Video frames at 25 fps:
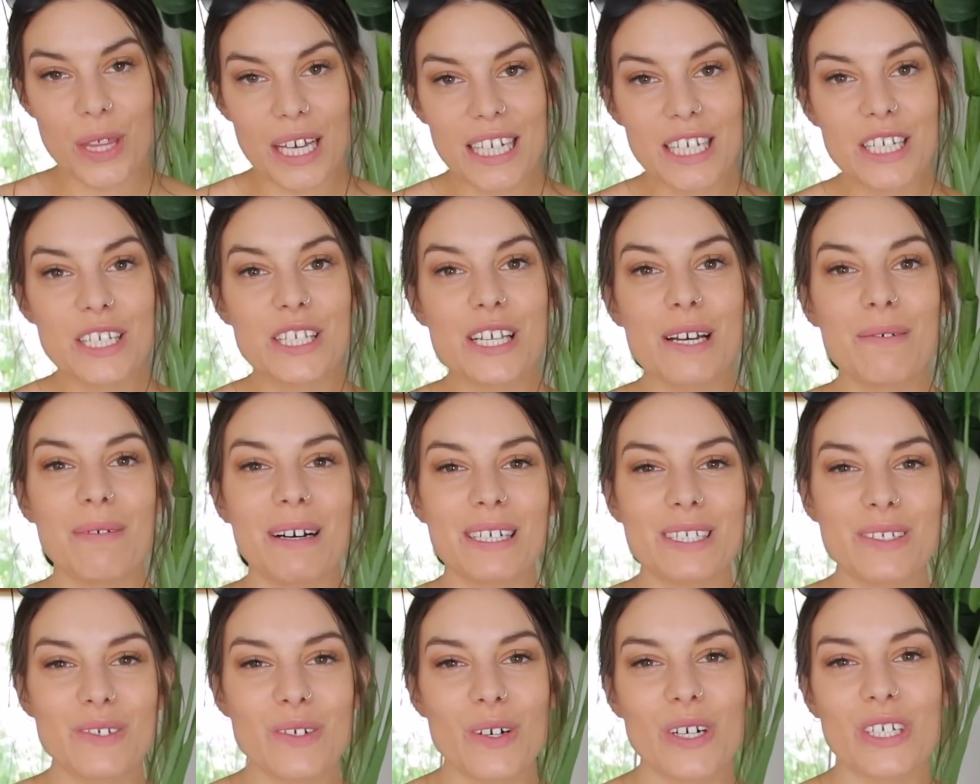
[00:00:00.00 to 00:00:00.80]
Thank you so
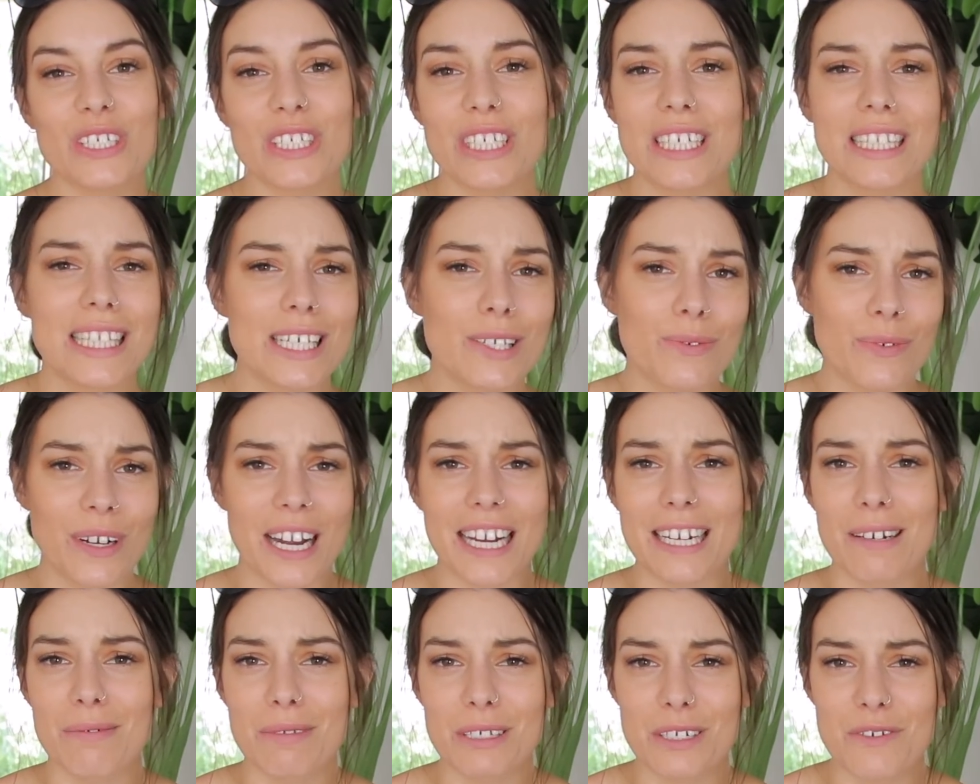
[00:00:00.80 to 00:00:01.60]
much for watching this
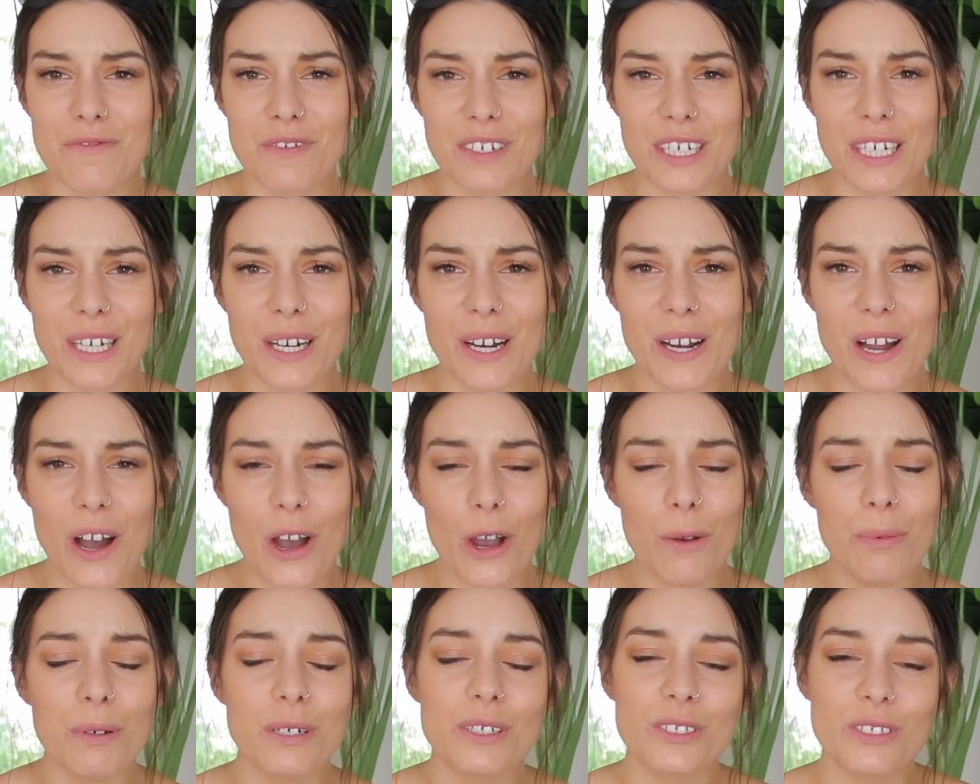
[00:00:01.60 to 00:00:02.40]
random little video.
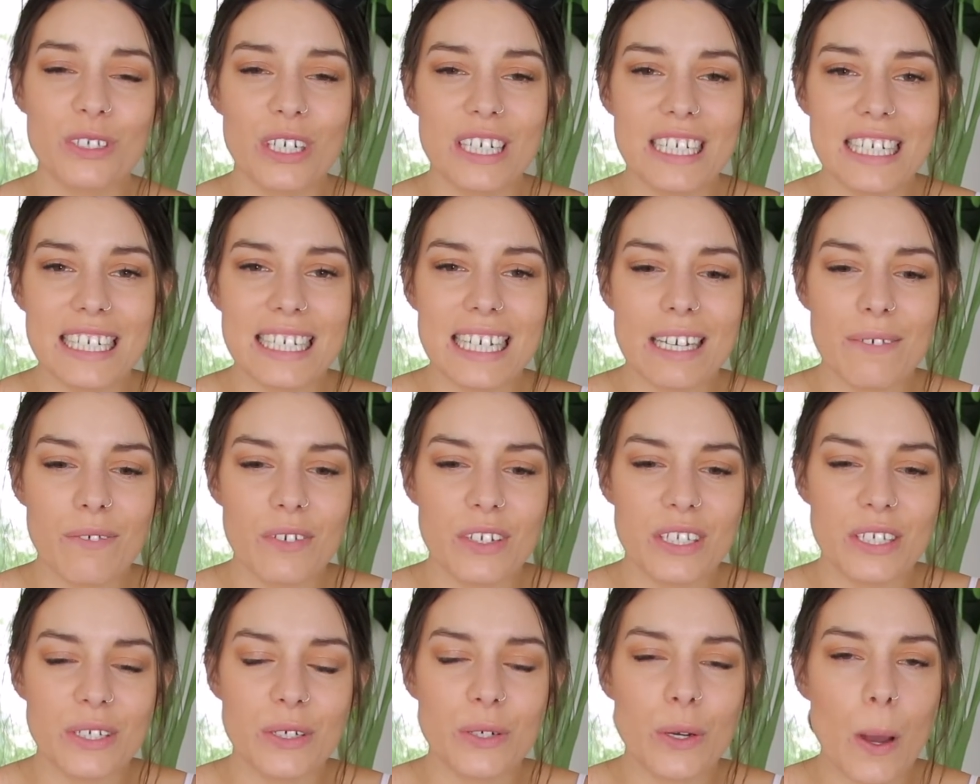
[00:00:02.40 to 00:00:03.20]
I hope you enjoyed it.
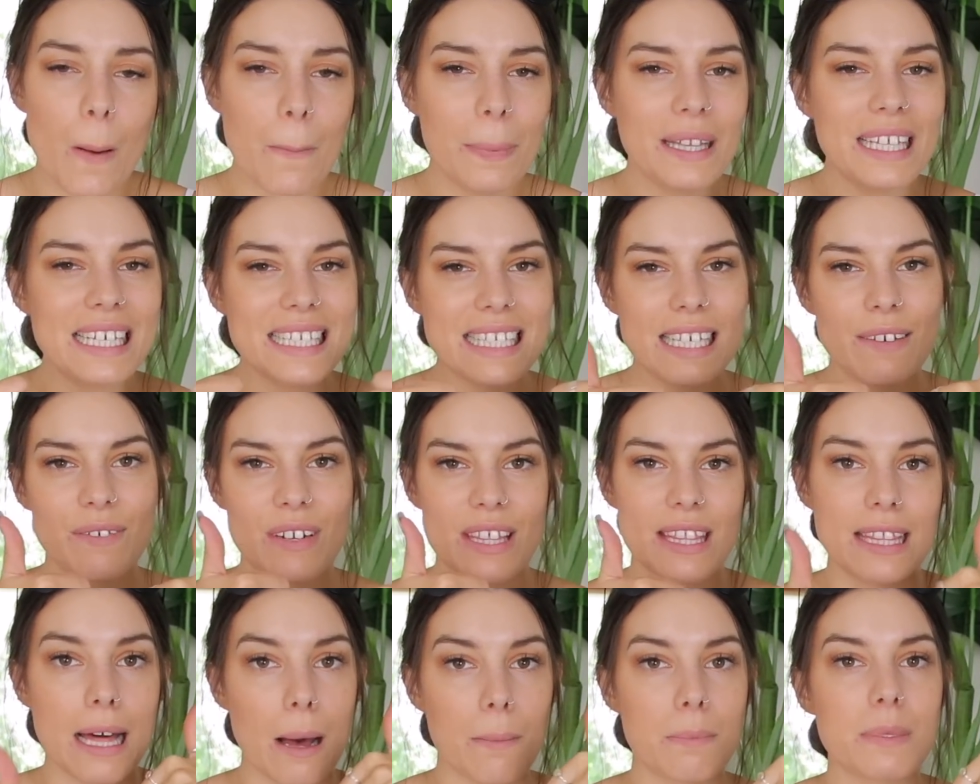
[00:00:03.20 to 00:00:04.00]
If you do, please
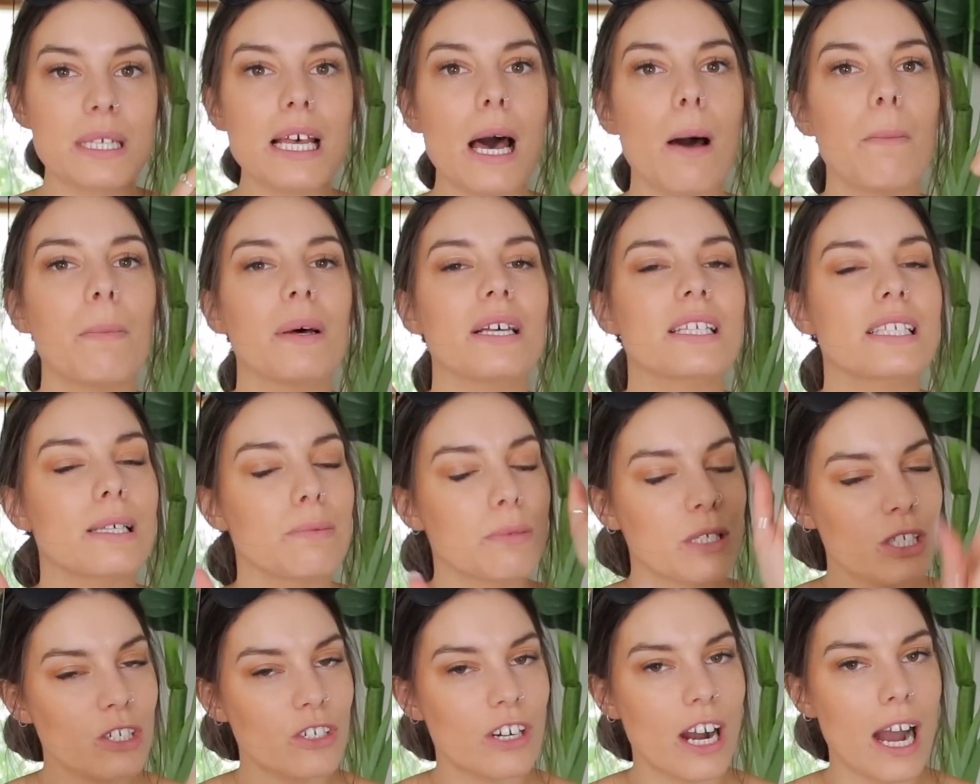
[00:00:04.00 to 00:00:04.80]
give it a thumbs up.
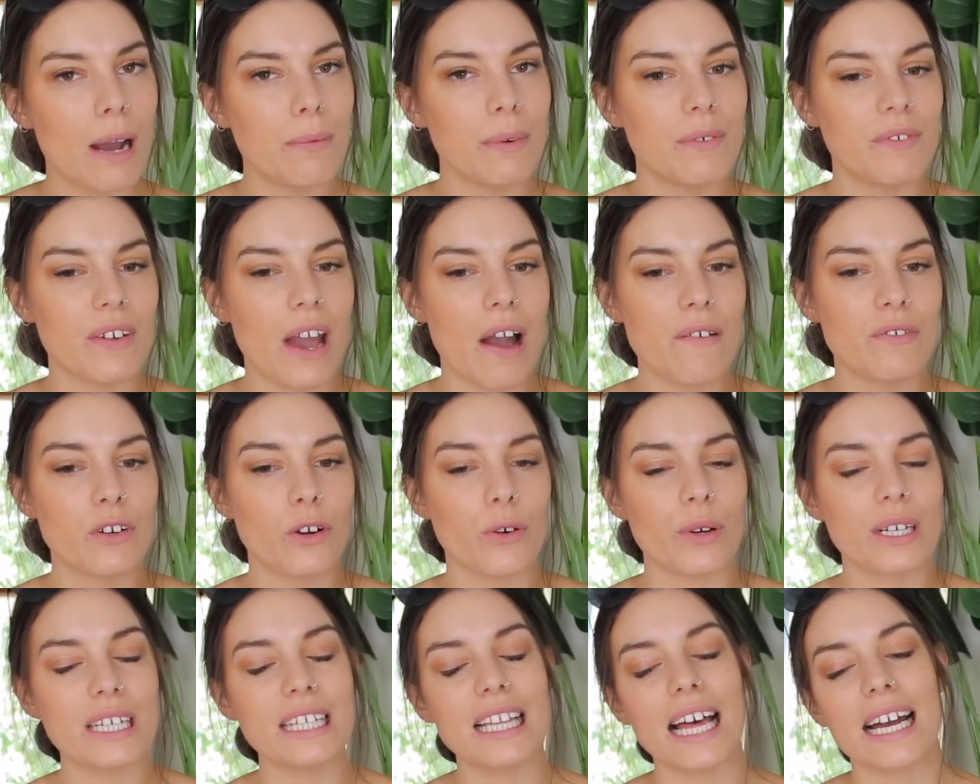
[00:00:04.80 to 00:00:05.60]
Subscribe if you
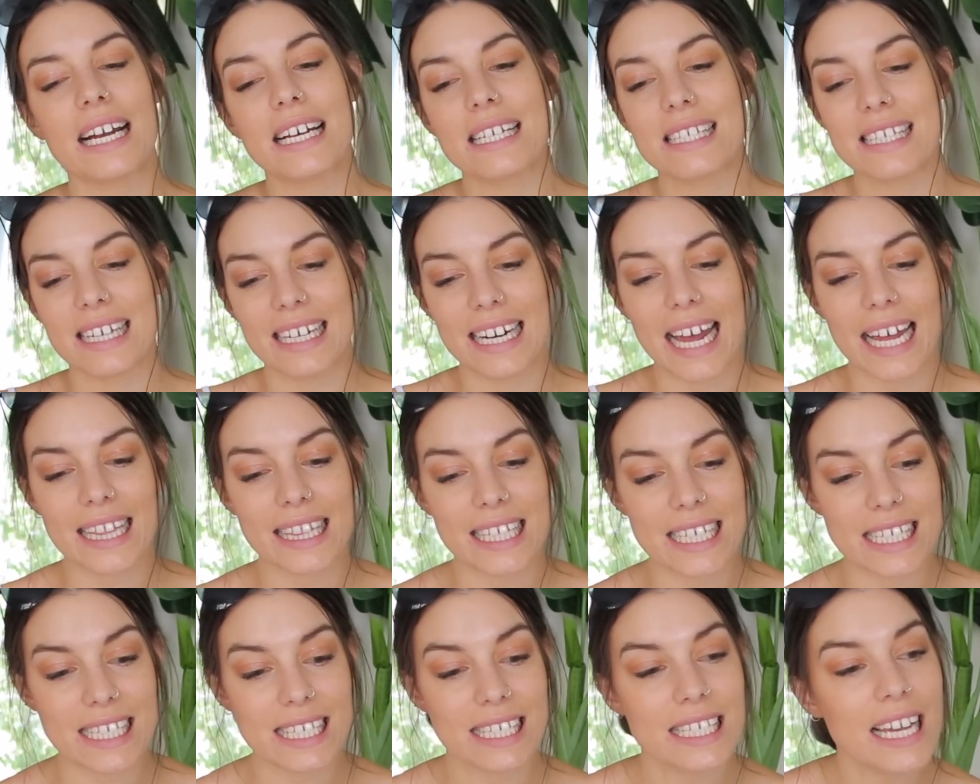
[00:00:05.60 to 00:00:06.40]
haven't already, like I said
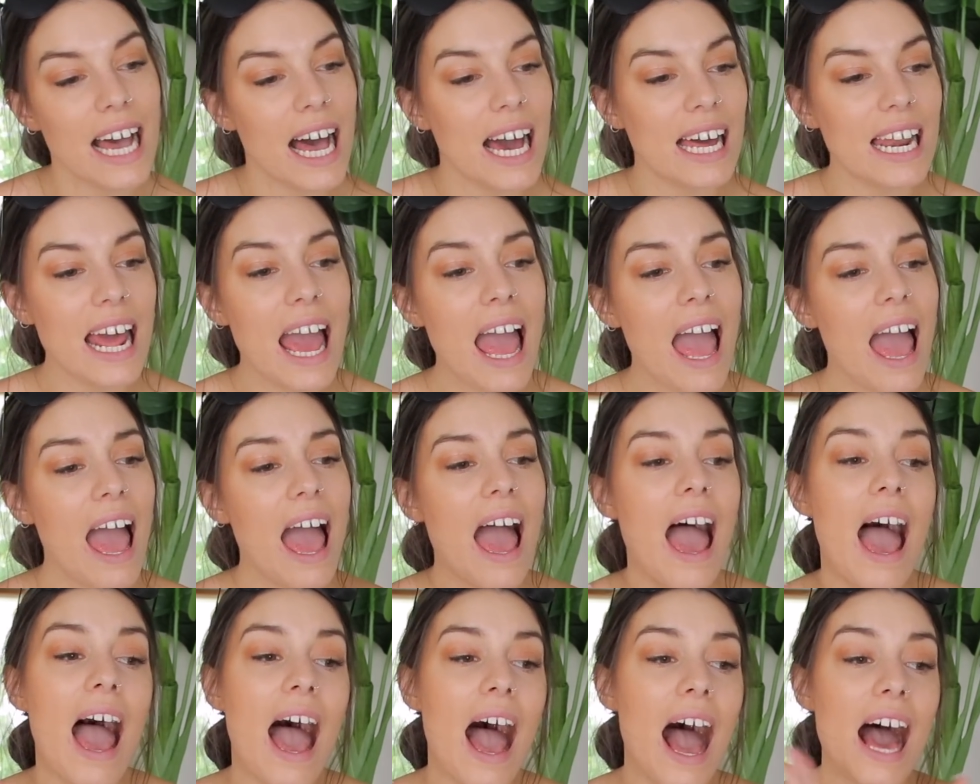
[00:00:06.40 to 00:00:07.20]
at the start.
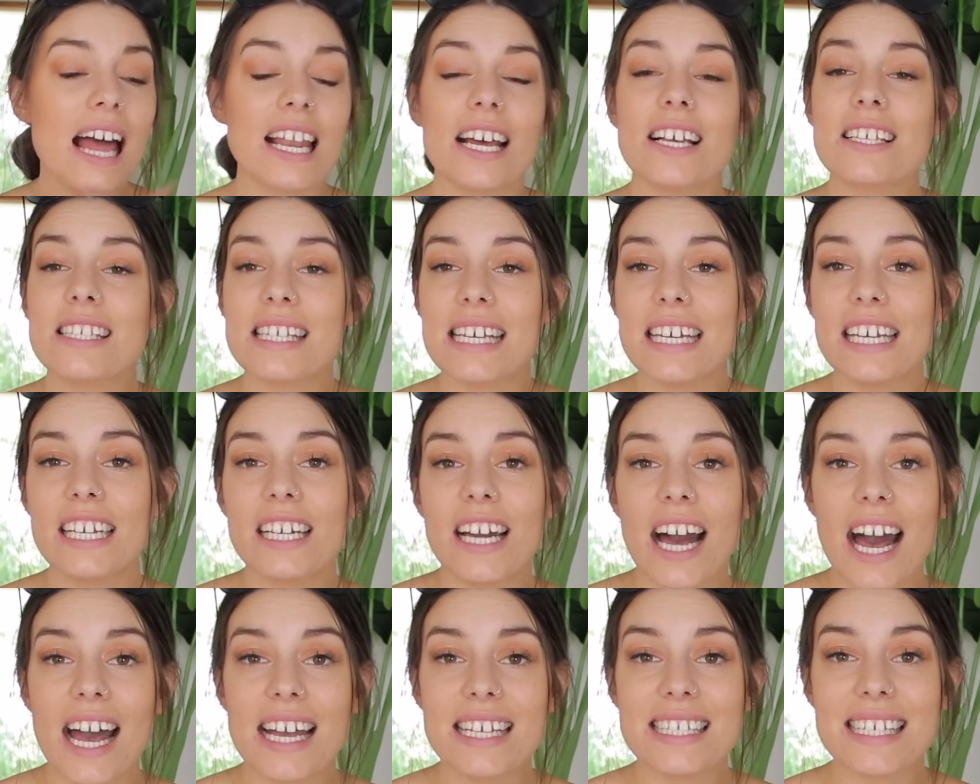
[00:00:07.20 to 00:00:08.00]
And I'll see
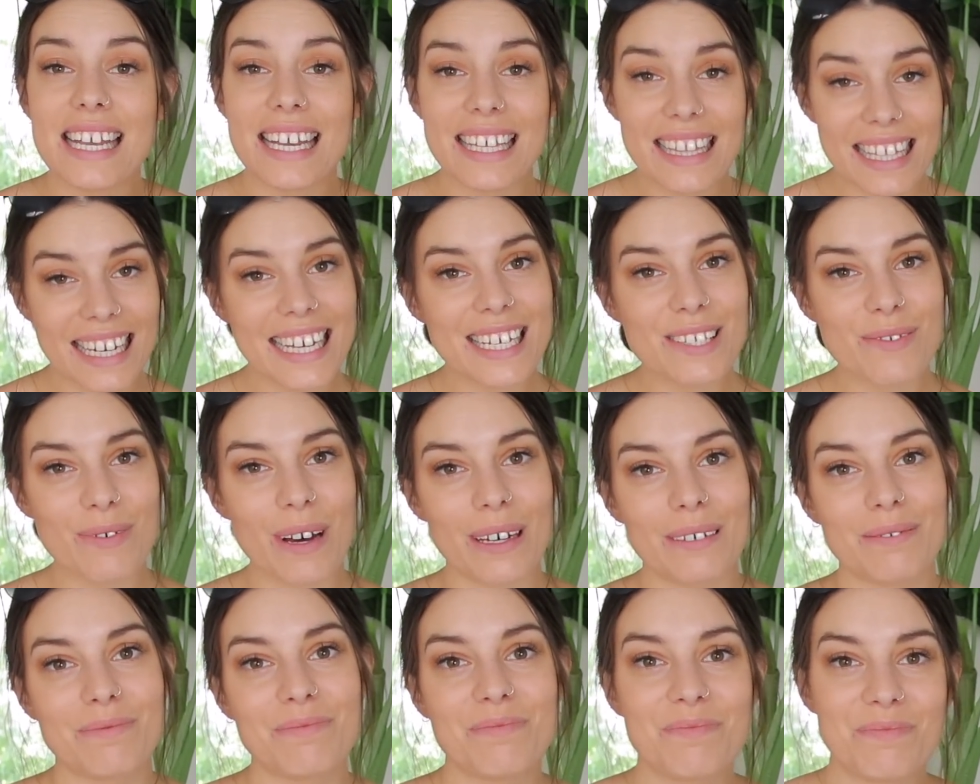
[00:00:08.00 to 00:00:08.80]
you guys in the next
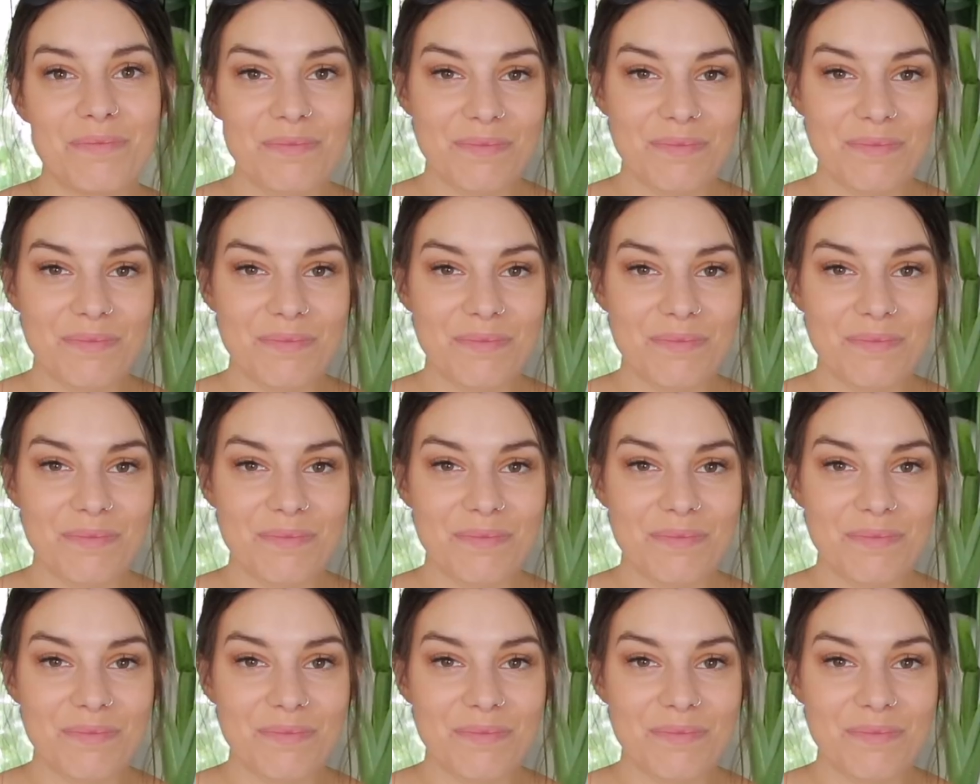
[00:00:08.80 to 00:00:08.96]
one.